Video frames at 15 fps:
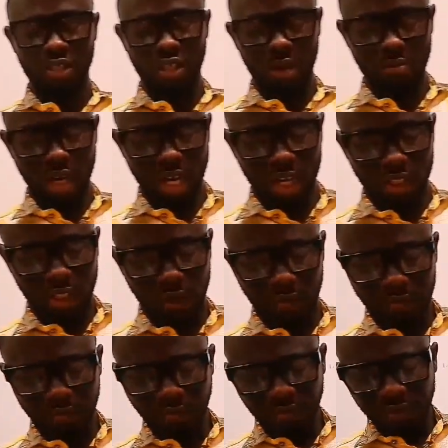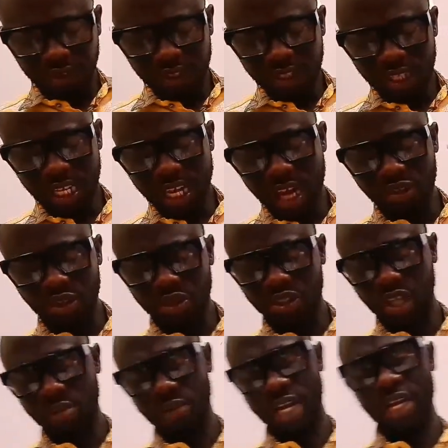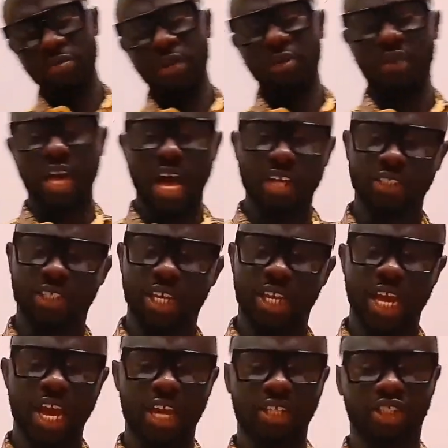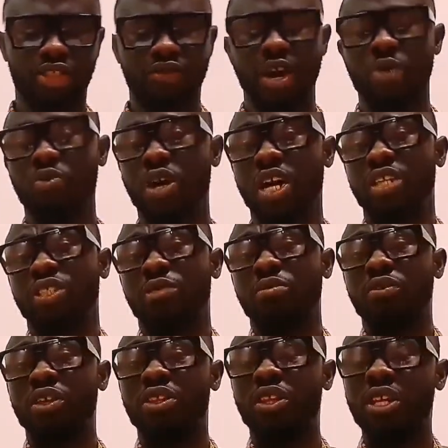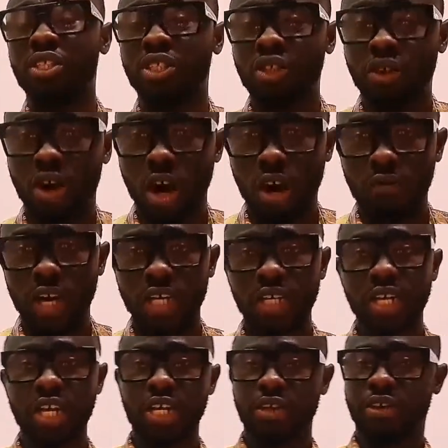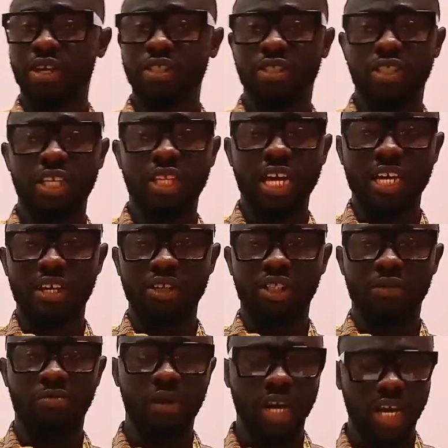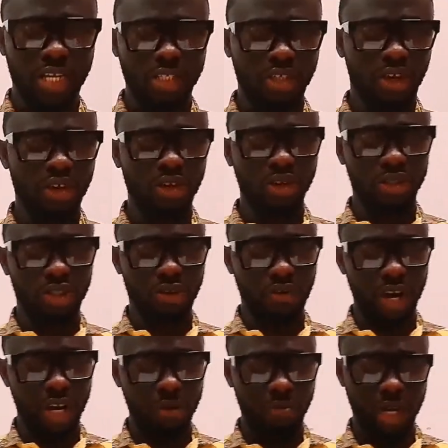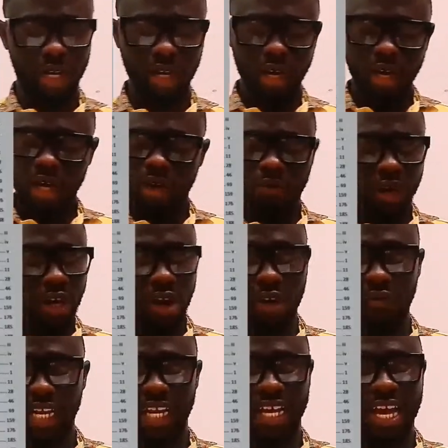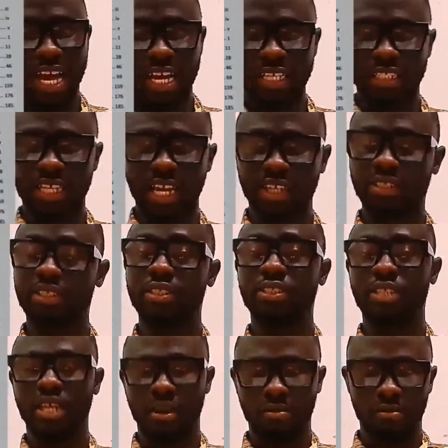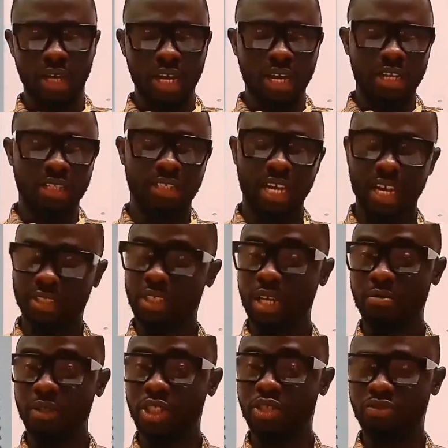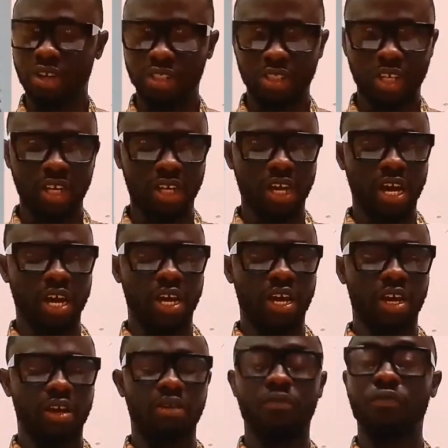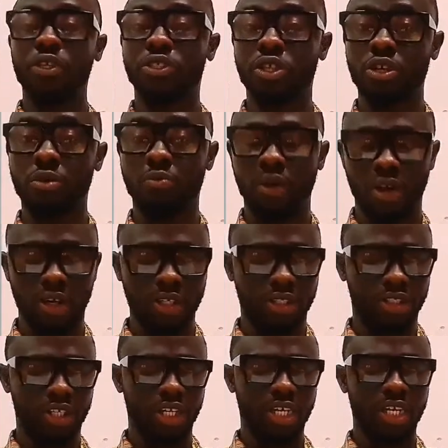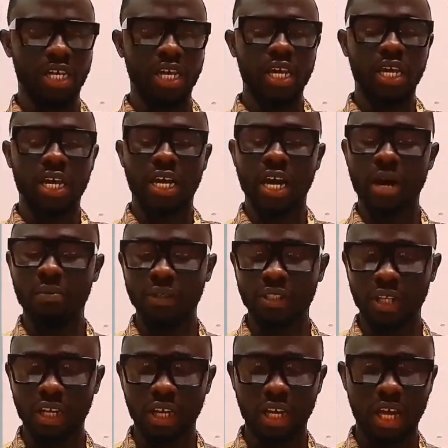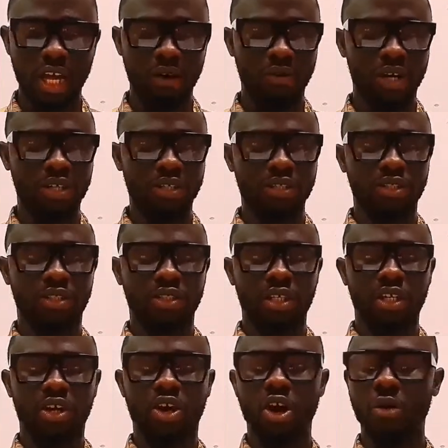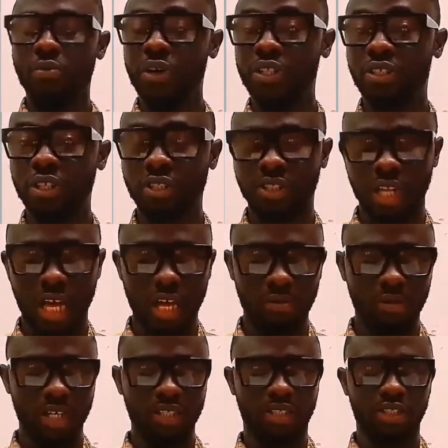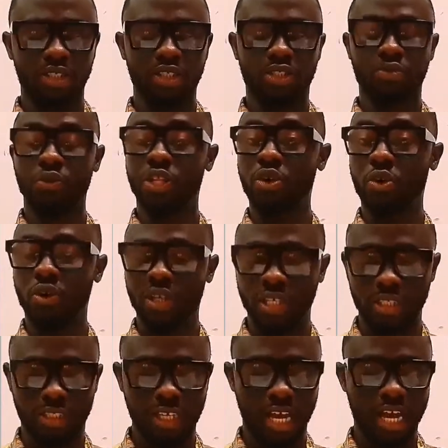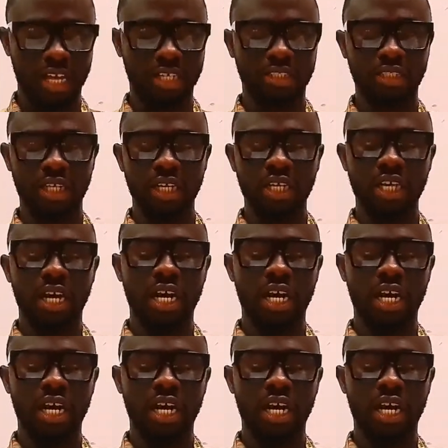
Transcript: your examination. Now, so somebody may be asking, hey, Nhyira, what are some of the things you covered? You can see that displayed on your screen, but we covered the Ghana tax system, tax administration in Ghana, fiscal policy, capital allowance, corporate tax liabilities, withholding tax,